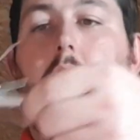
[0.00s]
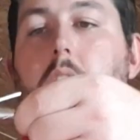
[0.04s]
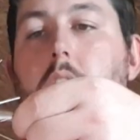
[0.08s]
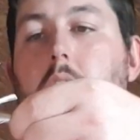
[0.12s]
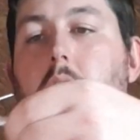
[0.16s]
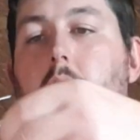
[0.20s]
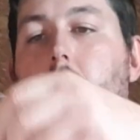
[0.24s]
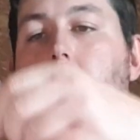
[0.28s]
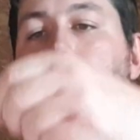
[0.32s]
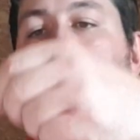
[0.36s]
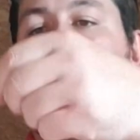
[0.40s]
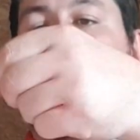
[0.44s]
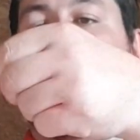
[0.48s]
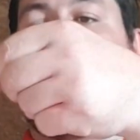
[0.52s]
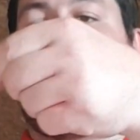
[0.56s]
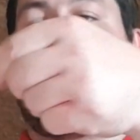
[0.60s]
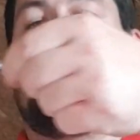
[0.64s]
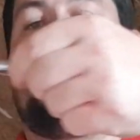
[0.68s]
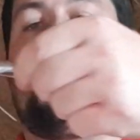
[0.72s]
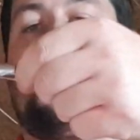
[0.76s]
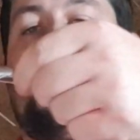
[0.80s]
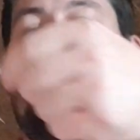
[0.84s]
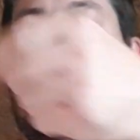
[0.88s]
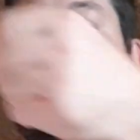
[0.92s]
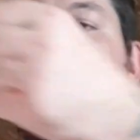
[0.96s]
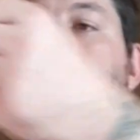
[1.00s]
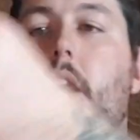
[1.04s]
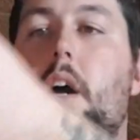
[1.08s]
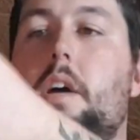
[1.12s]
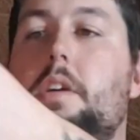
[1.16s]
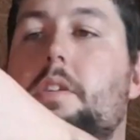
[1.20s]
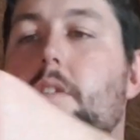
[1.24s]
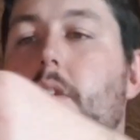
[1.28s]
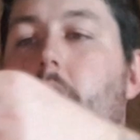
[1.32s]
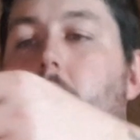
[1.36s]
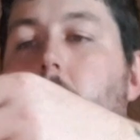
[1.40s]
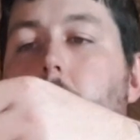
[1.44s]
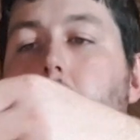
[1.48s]
Getting the
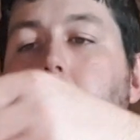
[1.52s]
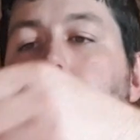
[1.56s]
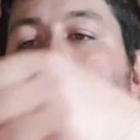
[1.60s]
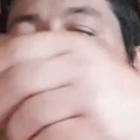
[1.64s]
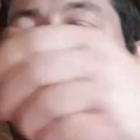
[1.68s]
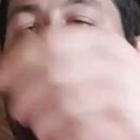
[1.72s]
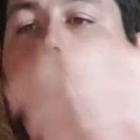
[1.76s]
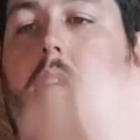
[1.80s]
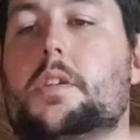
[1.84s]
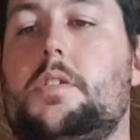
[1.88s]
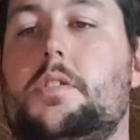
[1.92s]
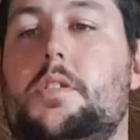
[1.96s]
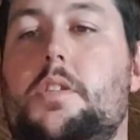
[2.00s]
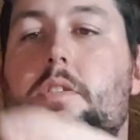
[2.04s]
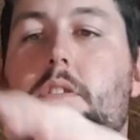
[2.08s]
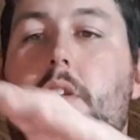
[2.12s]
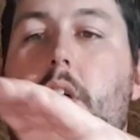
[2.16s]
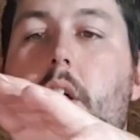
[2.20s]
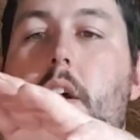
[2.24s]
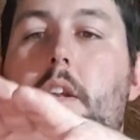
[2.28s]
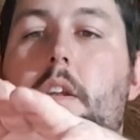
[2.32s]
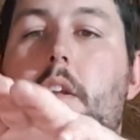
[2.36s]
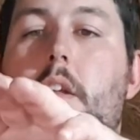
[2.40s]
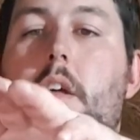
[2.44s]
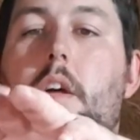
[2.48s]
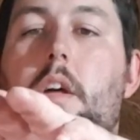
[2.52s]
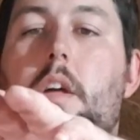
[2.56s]
cast out, hits the sand,